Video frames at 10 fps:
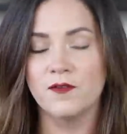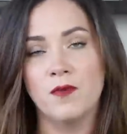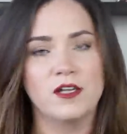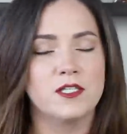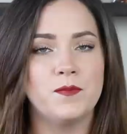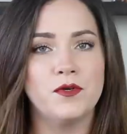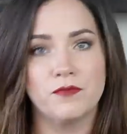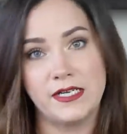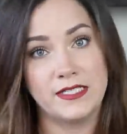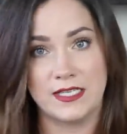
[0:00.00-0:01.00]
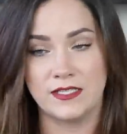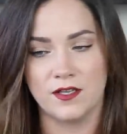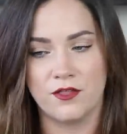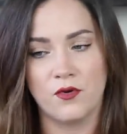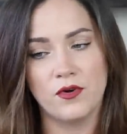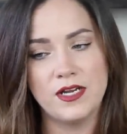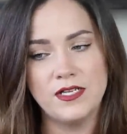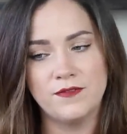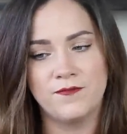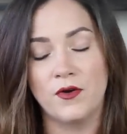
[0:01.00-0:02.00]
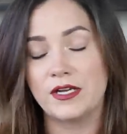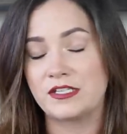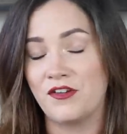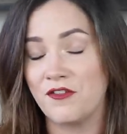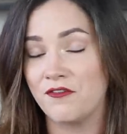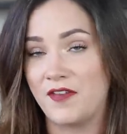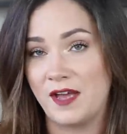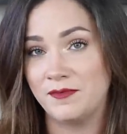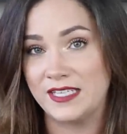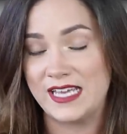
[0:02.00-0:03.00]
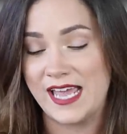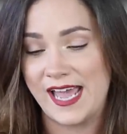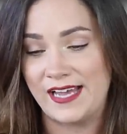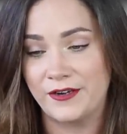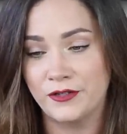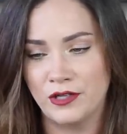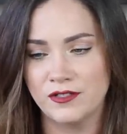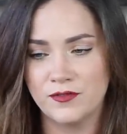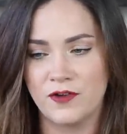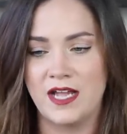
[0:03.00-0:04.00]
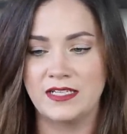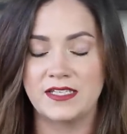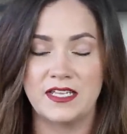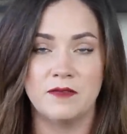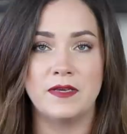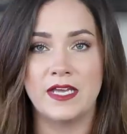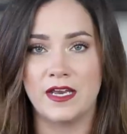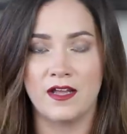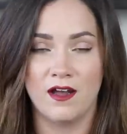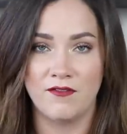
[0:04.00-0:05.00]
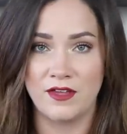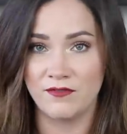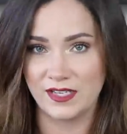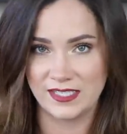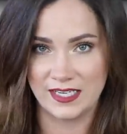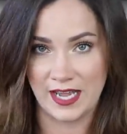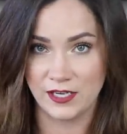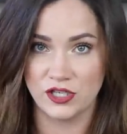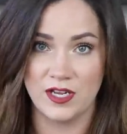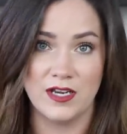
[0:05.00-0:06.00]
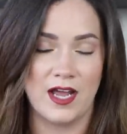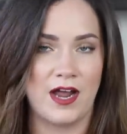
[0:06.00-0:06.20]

For multiple reasons, authorities focused on the family and close friends in the beginning of the investigation.